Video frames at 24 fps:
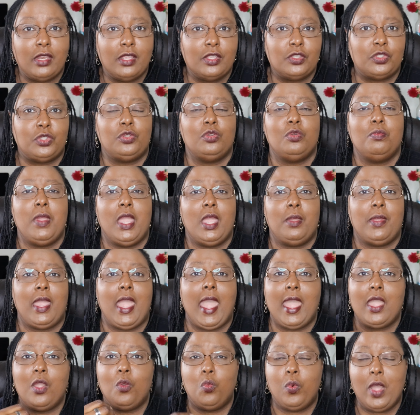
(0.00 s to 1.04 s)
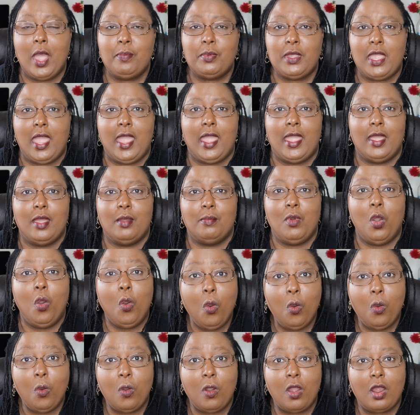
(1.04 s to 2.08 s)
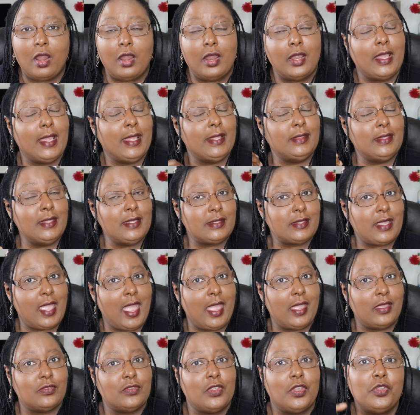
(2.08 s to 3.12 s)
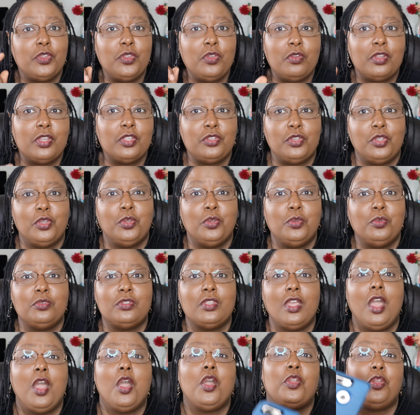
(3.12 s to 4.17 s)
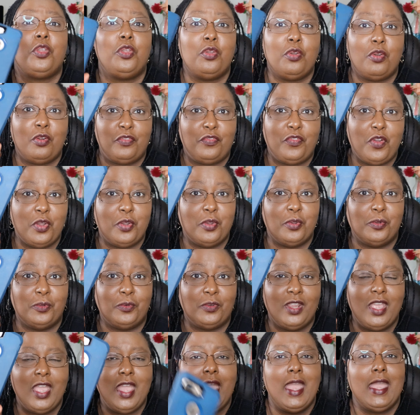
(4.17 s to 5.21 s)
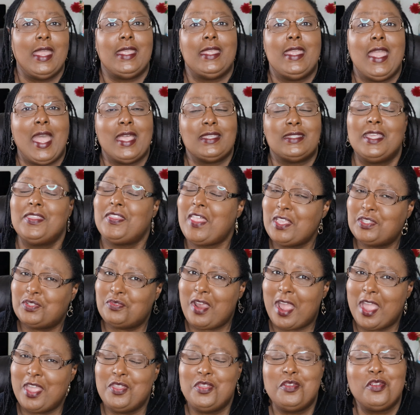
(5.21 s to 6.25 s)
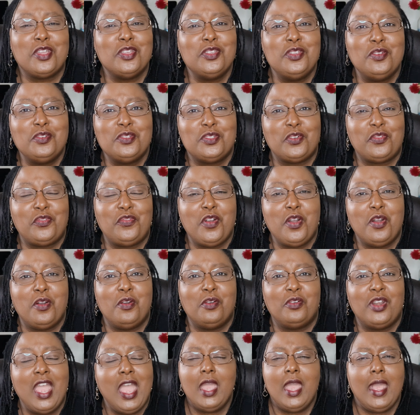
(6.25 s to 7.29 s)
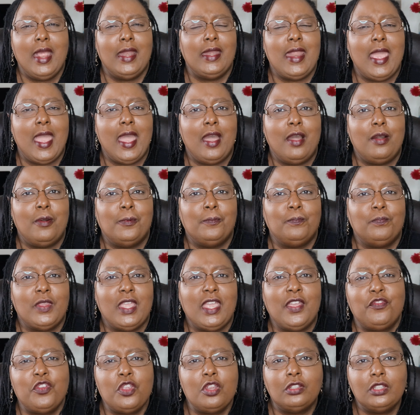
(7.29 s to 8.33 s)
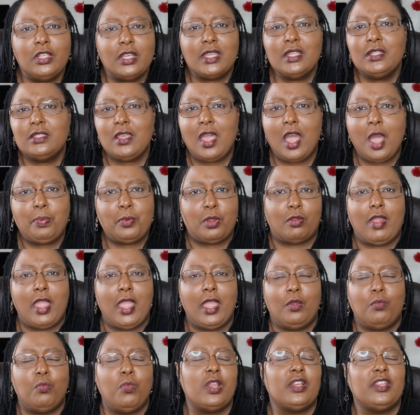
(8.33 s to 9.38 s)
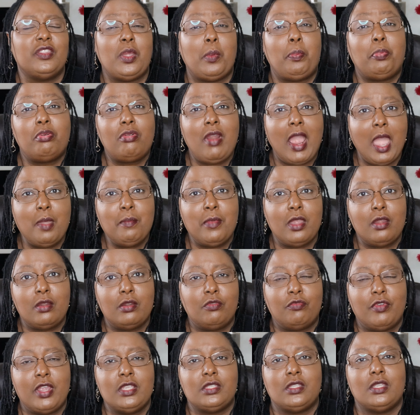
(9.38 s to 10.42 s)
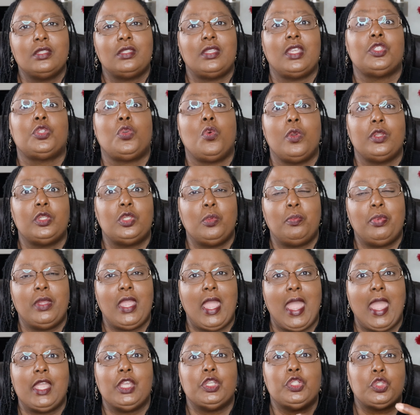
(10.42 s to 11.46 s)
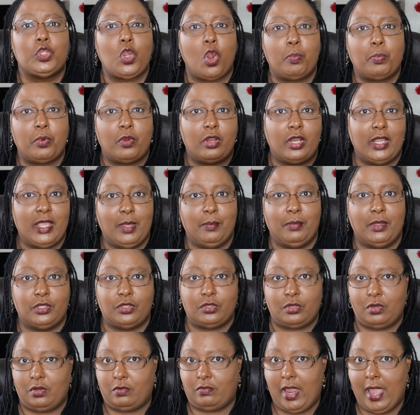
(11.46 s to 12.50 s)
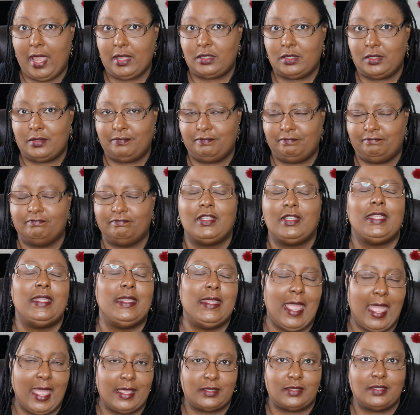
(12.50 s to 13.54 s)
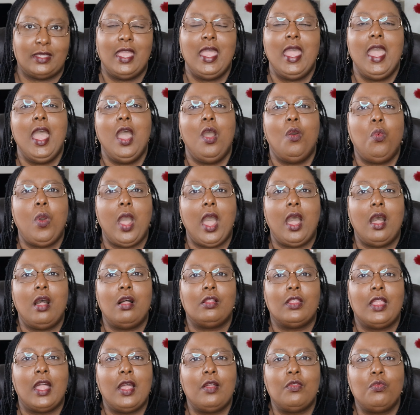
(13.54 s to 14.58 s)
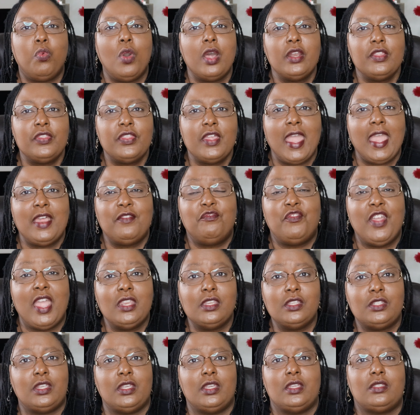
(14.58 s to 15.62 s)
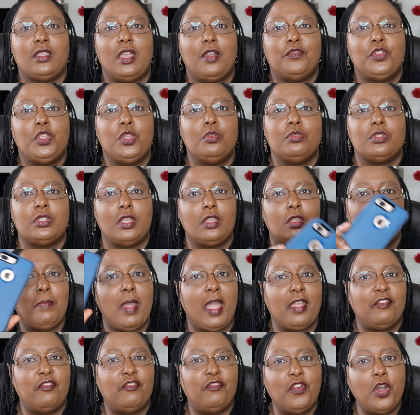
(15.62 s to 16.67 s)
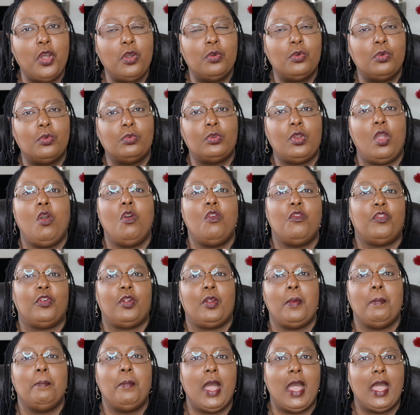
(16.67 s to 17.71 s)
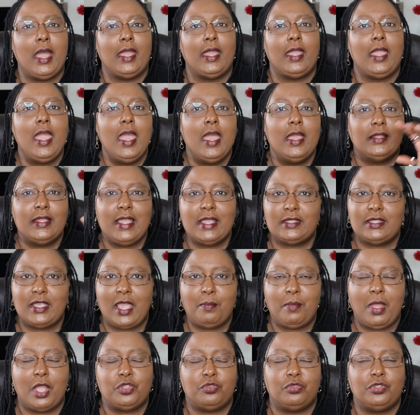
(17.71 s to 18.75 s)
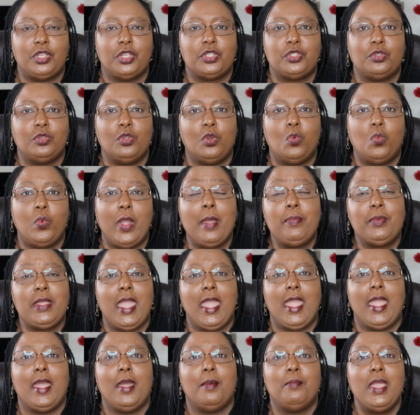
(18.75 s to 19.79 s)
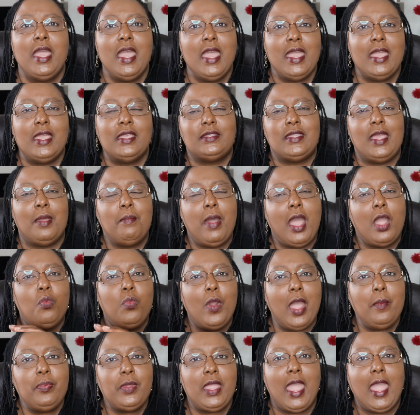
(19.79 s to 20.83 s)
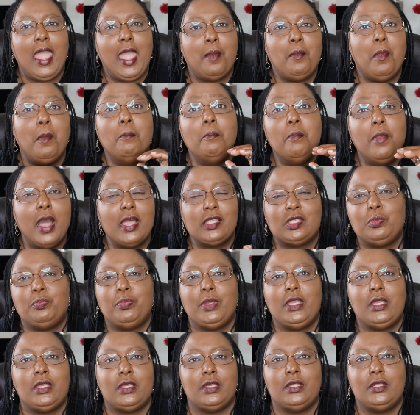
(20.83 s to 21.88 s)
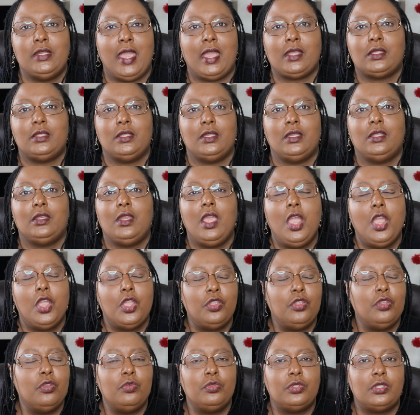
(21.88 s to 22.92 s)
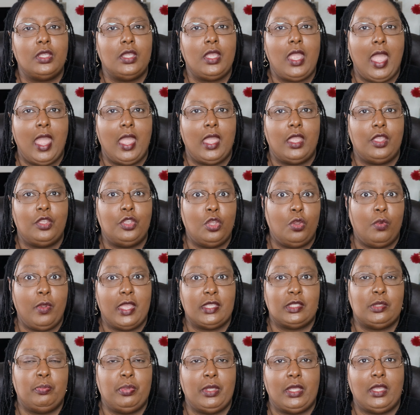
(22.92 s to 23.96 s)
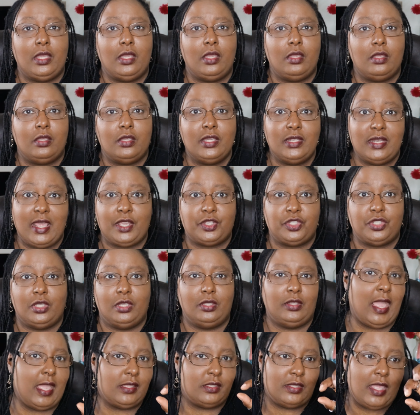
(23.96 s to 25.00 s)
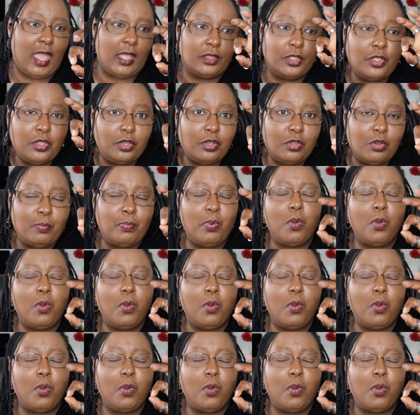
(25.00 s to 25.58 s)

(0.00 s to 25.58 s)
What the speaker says: it to maybe a webcam, or in this case, you could use your phone. Yes, that's right. You can use your phone. Now, if you're looking to upgrade, one of the primary reasons is going to be a sharper image, correct? Yes. While one of the advantages of using my phone over my, let's say, my traditional webcam is that my webcam must be connected using a USB connection. That's that little